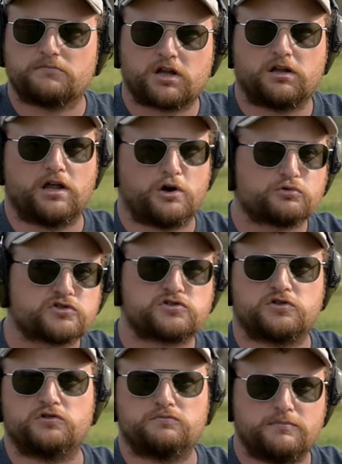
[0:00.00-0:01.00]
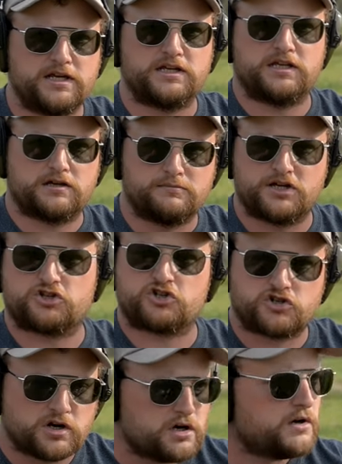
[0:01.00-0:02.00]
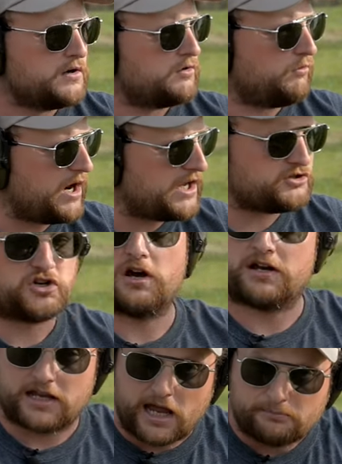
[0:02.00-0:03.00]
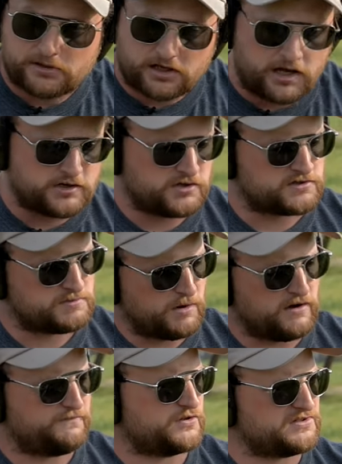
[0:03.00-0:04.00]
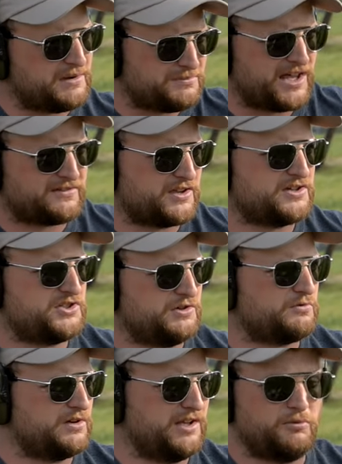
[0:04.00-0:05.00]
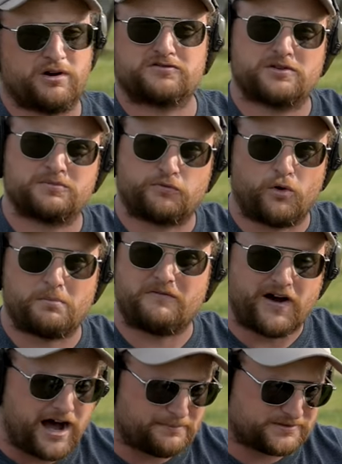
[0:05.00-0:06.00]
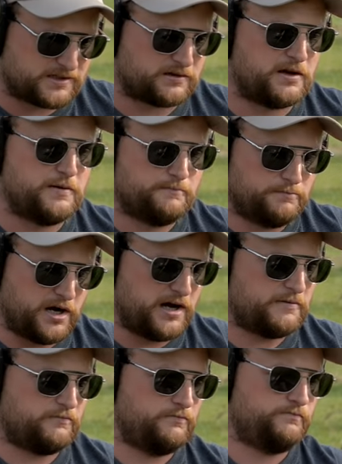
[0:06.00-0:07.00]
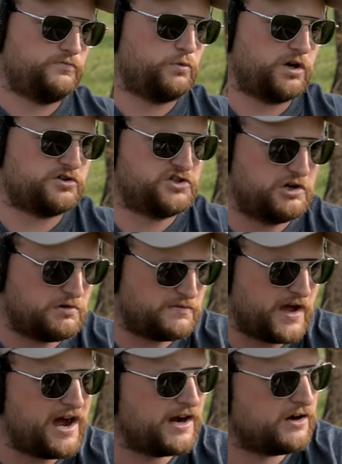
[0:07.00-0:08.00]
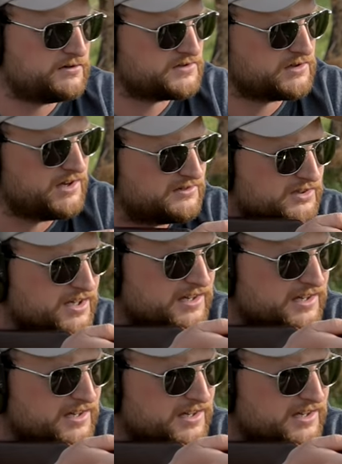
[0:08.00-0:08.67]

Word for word: close to medium-ish range hunting applications. But for something like this, you'd really want some form of optic. But we're going to shoot with irons because